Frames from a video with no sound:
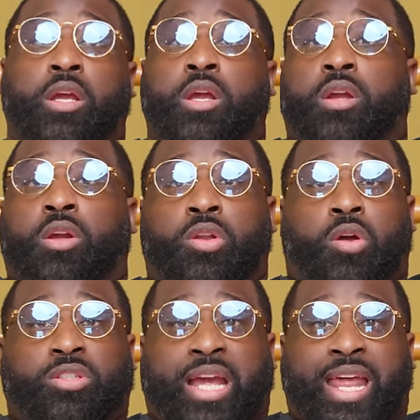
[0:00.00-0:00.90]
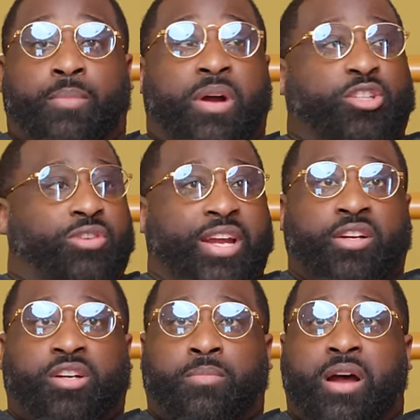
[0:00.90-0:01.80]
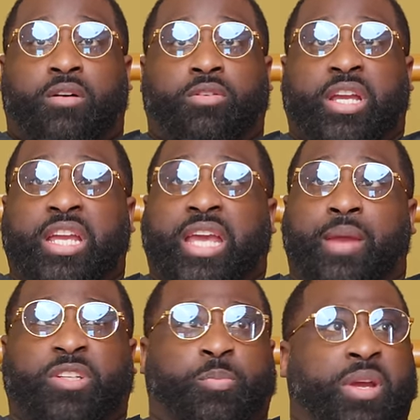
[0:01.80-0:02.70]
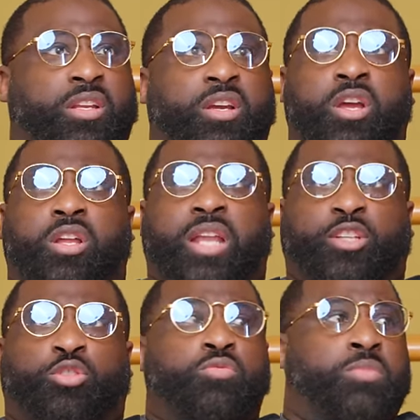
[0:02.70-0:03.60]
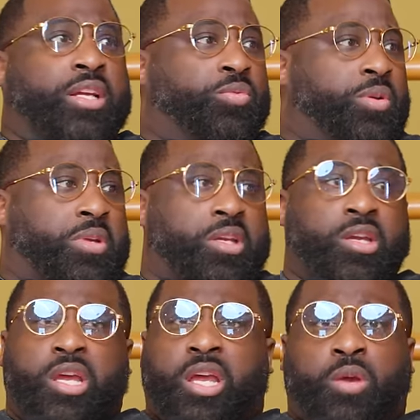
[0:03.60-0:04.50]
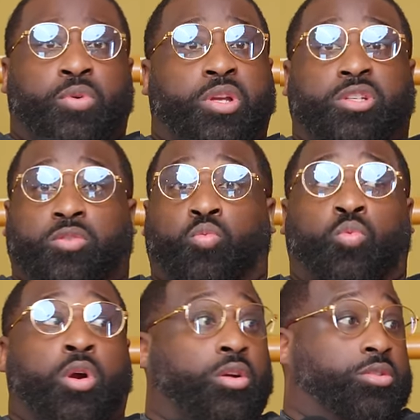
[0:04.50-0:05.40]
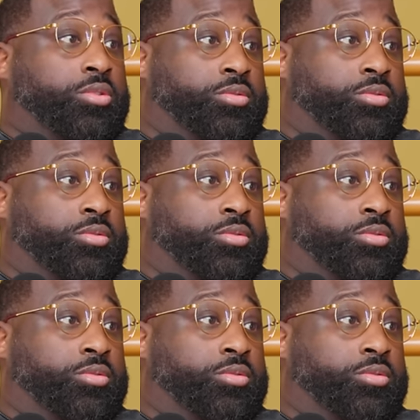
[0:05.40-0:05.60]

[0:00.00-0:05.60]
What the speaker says: Mm-hmm. You know what I'm saying? I had my trainer come out. He came and spent like 2 months with me, and we just worked.